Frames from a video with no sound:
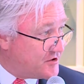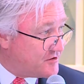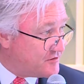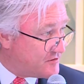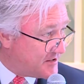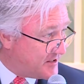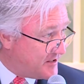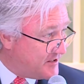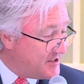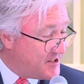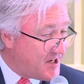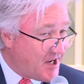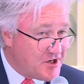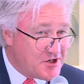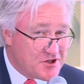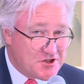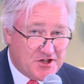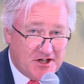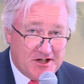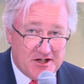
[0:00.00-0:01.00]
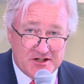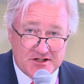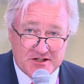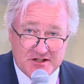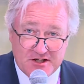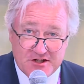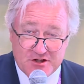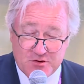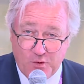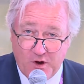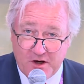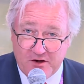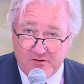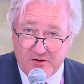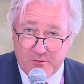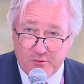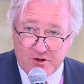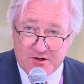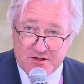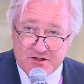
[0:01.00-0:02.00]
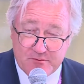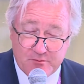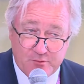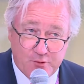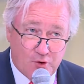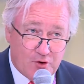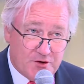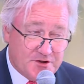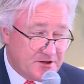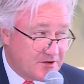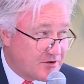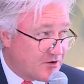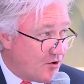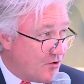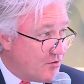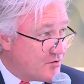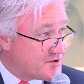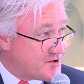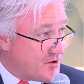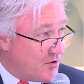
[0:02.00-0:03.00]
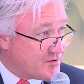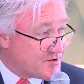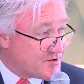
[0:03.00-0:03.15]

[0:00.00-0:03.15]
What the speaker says: and clean energy is one of the most important goals